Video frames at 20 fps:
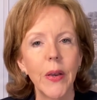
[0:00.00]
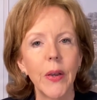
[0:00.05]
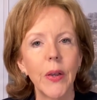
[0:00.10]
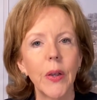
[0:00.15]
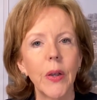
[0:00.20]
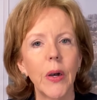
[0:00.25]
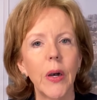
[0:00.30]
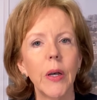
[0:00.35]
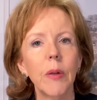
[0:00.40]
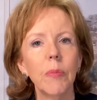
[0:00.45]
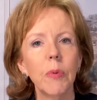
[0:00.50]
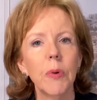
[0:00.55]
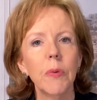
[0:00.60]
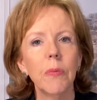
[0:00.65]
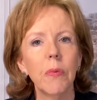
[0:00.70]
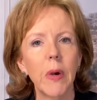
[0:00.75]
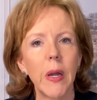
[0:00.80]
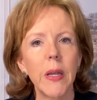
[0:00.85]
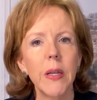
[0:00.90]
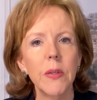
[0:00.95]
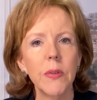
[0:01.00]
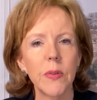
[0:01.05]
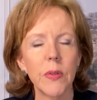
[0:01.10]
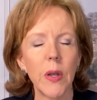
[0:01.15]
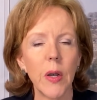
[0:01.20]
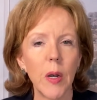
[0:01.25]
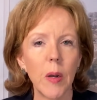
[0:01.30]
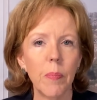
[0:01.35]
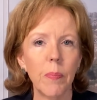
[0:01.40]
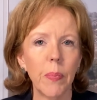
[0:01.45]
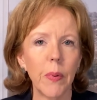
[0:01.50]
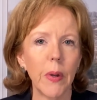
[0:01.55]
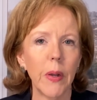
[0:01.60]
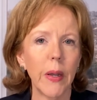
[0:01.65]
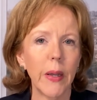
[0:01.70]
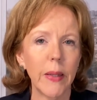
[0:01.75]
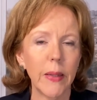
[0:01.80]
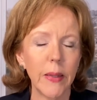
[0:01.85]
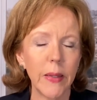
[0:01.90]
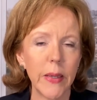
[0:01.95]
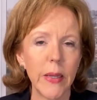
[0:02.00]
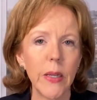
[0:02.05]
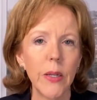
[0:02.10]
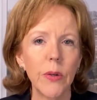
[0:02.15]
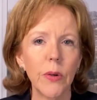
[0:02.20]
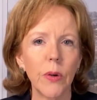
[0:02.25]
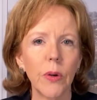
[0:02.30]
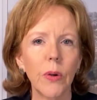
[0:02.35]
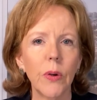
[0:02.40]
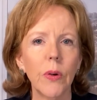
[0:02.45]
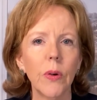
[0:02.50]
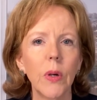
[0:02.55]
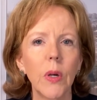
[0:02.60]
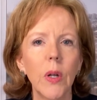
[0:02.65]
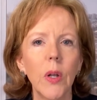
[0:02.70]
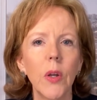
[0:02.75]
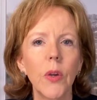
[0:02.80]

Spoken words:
God would raise up a leader